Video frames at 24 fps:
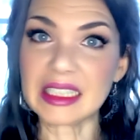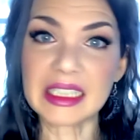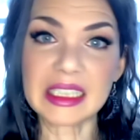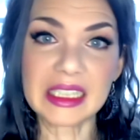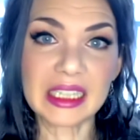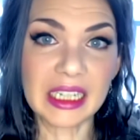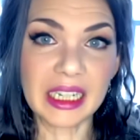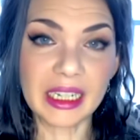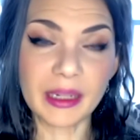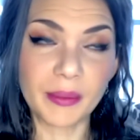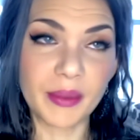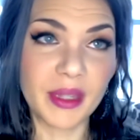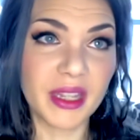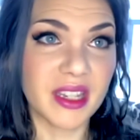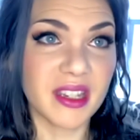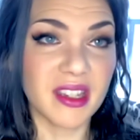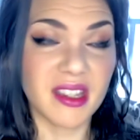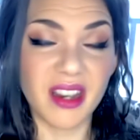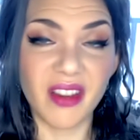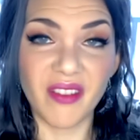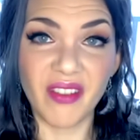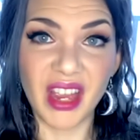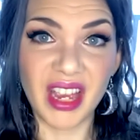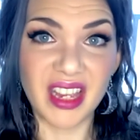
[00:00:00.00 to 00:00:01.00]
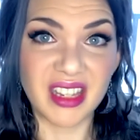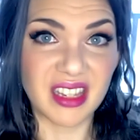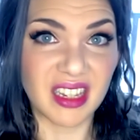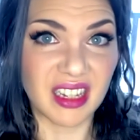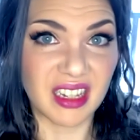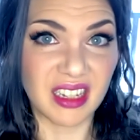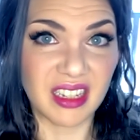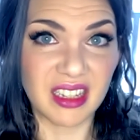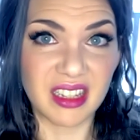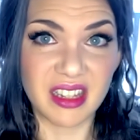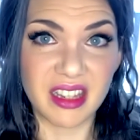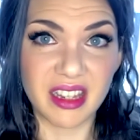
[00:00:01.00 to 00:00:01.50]
mean, the stuff has a
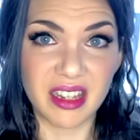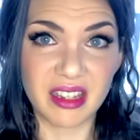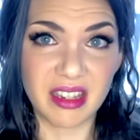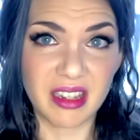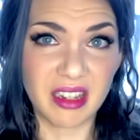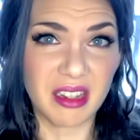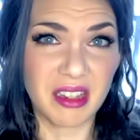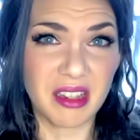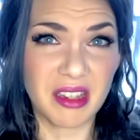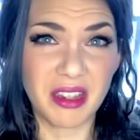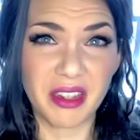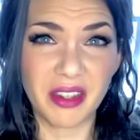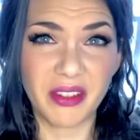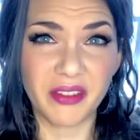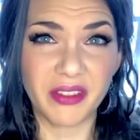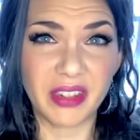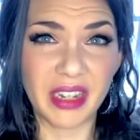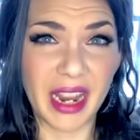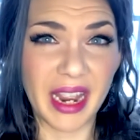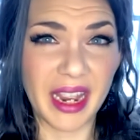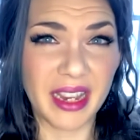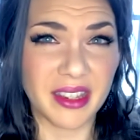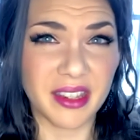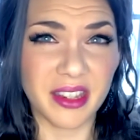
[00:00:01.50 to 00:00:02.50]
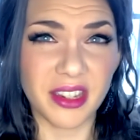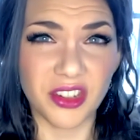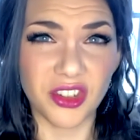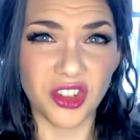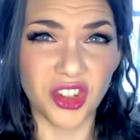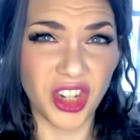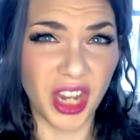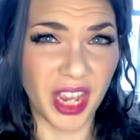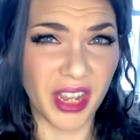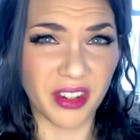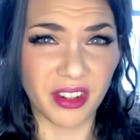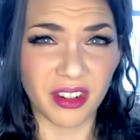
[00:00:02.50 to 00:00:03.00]
consistency of nasty
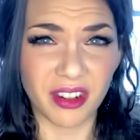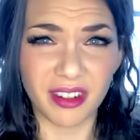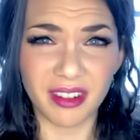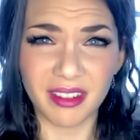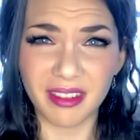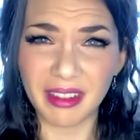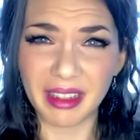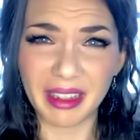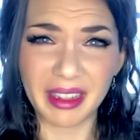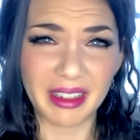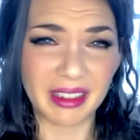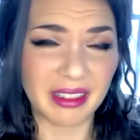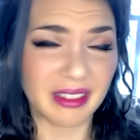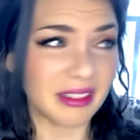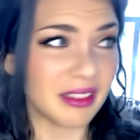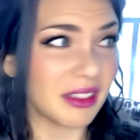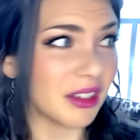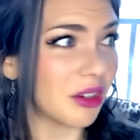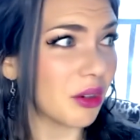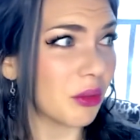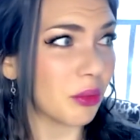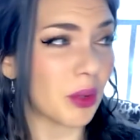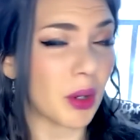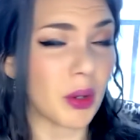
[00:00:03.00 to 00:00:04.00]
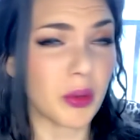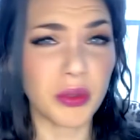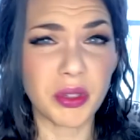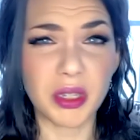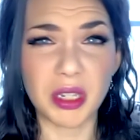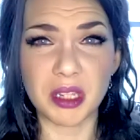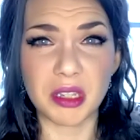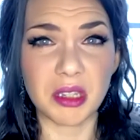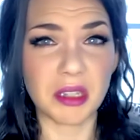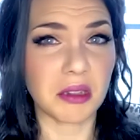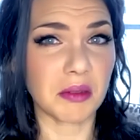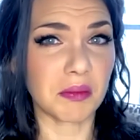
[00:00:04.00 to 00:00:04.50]
cheddar, like the
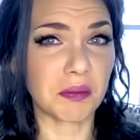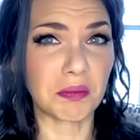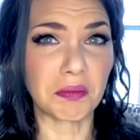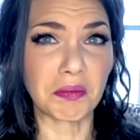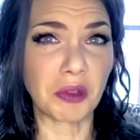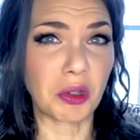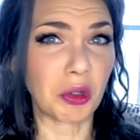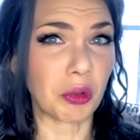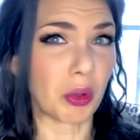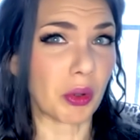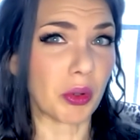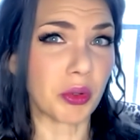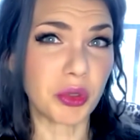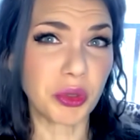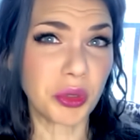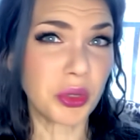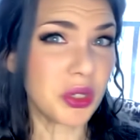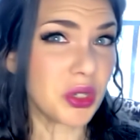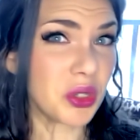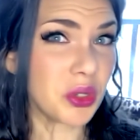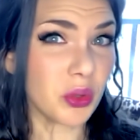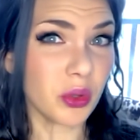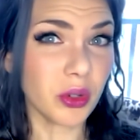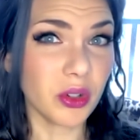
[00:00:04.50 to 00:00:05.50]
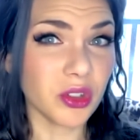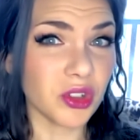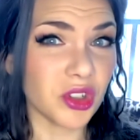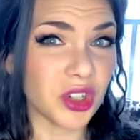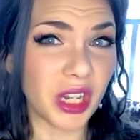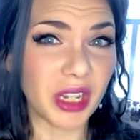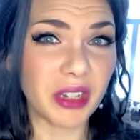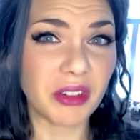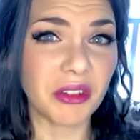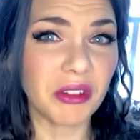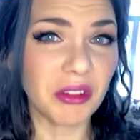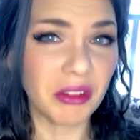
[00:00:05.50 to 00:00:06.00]
grossest grocery store
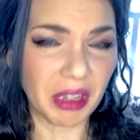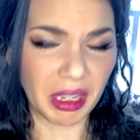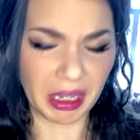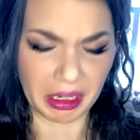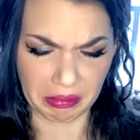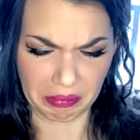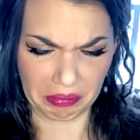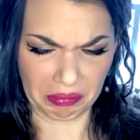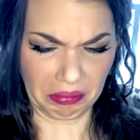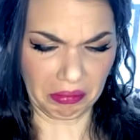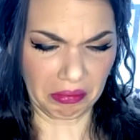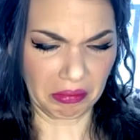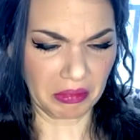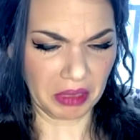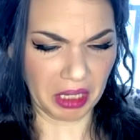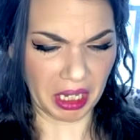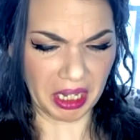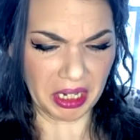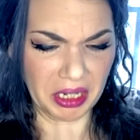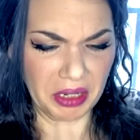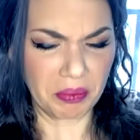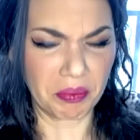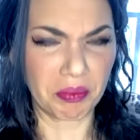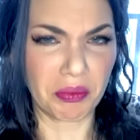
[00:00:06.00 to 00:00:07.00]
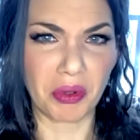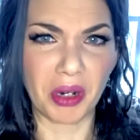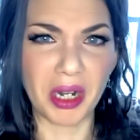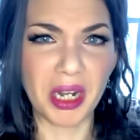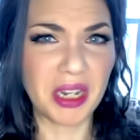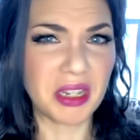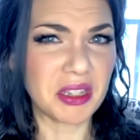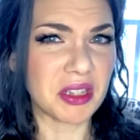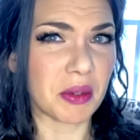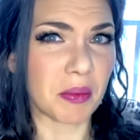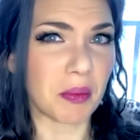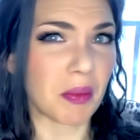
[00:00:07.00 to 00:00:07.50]
cheddar that kind of
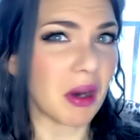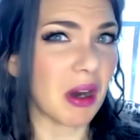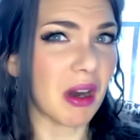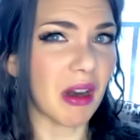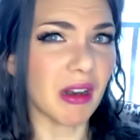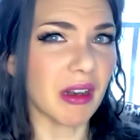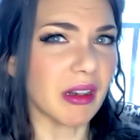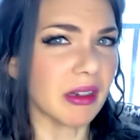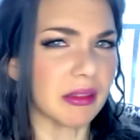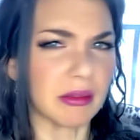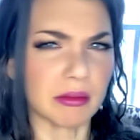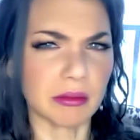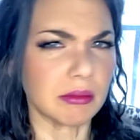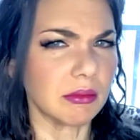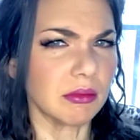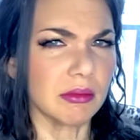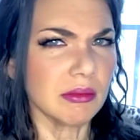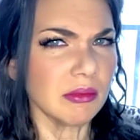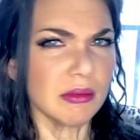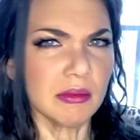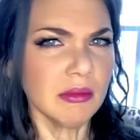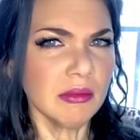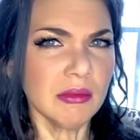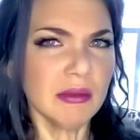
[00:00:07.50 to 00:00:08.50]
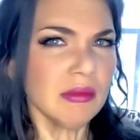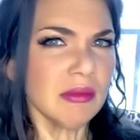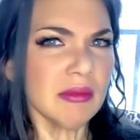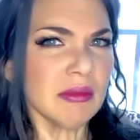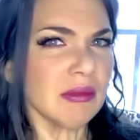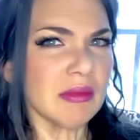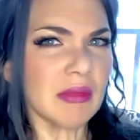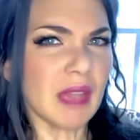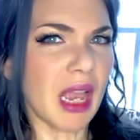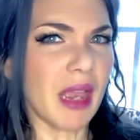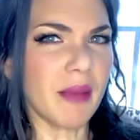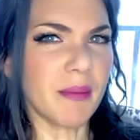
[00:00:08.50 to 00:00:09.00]
breaks apart. And
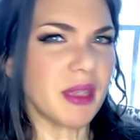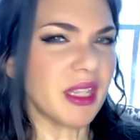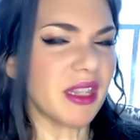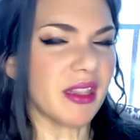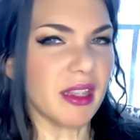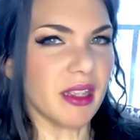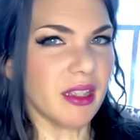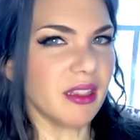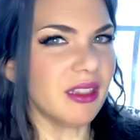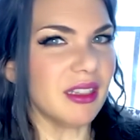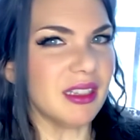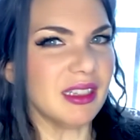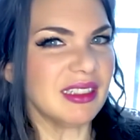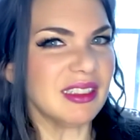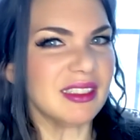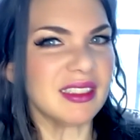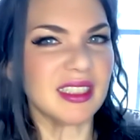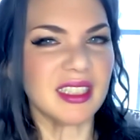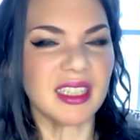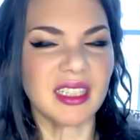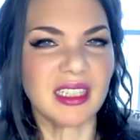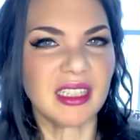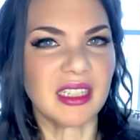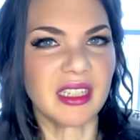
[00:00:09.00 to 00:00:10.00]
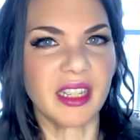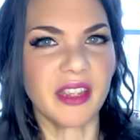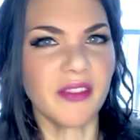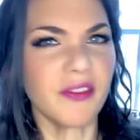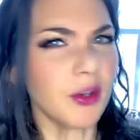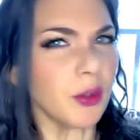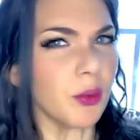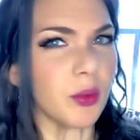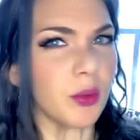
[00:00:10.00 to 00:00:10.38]
I mean, if it were